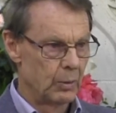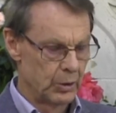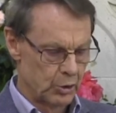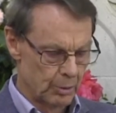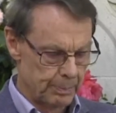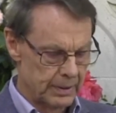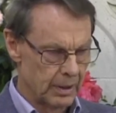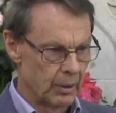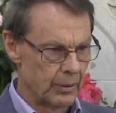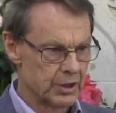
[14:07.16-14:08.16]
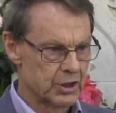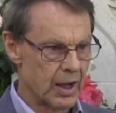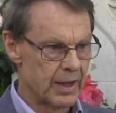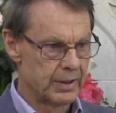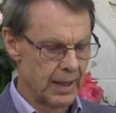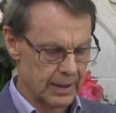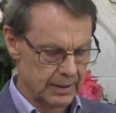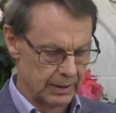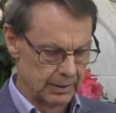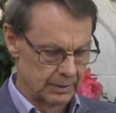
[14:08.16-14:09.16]
We could be known as
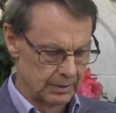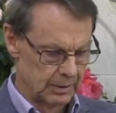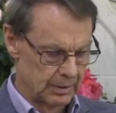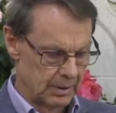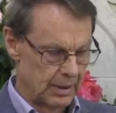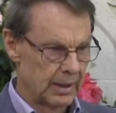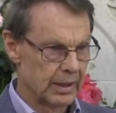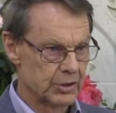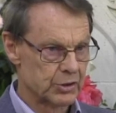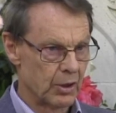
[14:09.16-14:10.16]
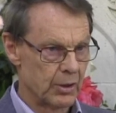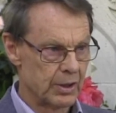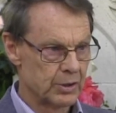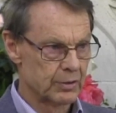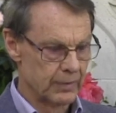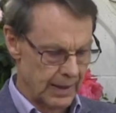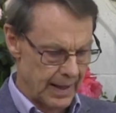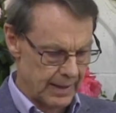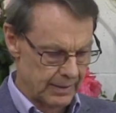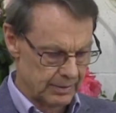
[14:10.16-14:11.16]
kaitiaki, custodians of the
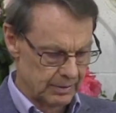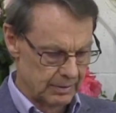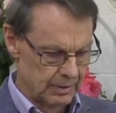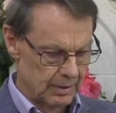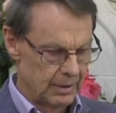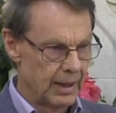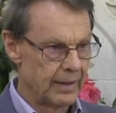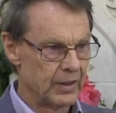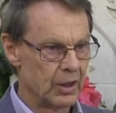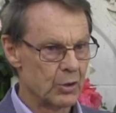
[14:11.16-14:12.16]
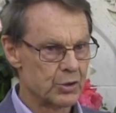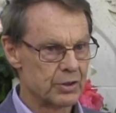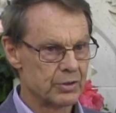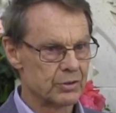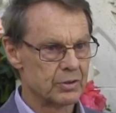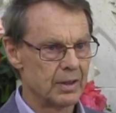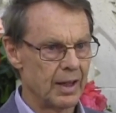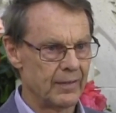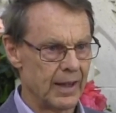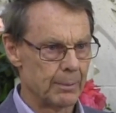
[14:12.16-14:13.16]
land and the oceans
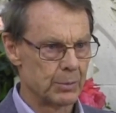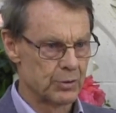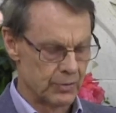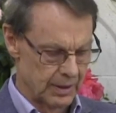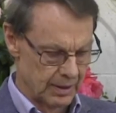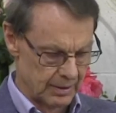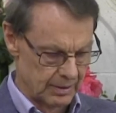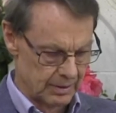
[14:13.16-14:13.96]
and the atmosphere.